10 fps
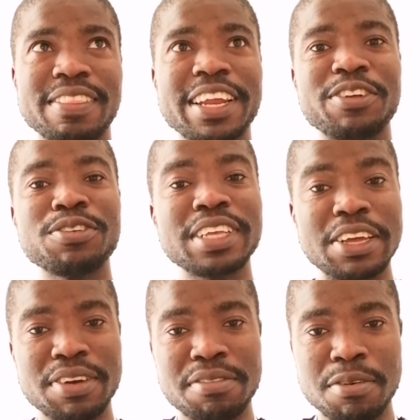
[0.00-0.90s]
then
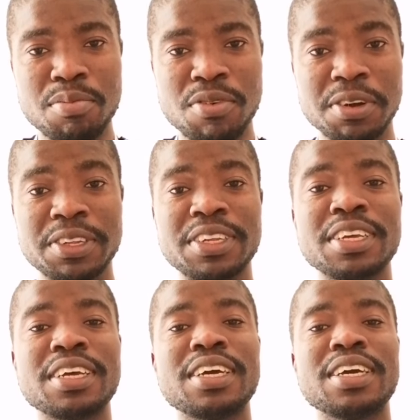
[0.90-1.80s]
using your fob watch,
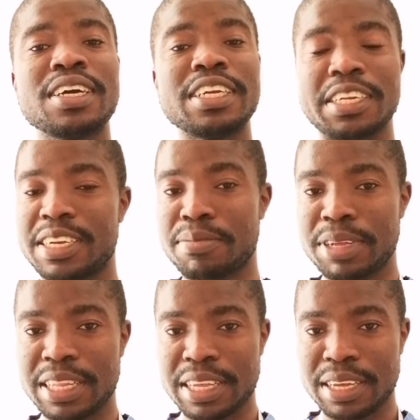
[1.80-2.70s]

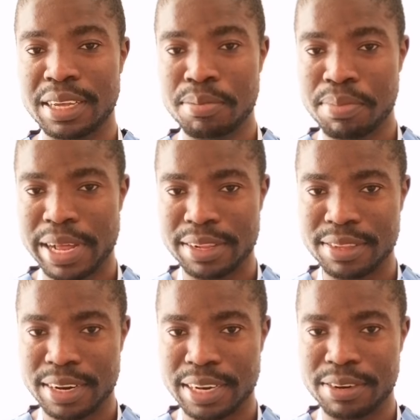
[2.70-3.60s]
determine the
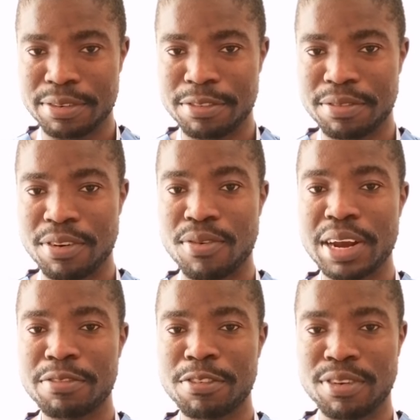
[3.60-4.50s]
pulse rate for
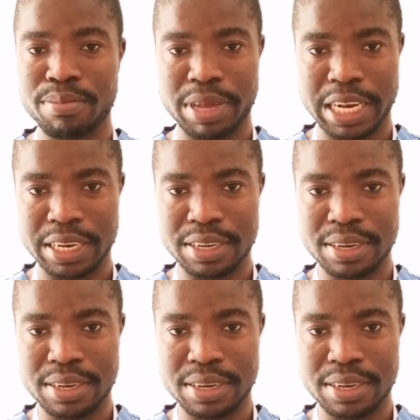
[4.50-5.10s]
1 full minute.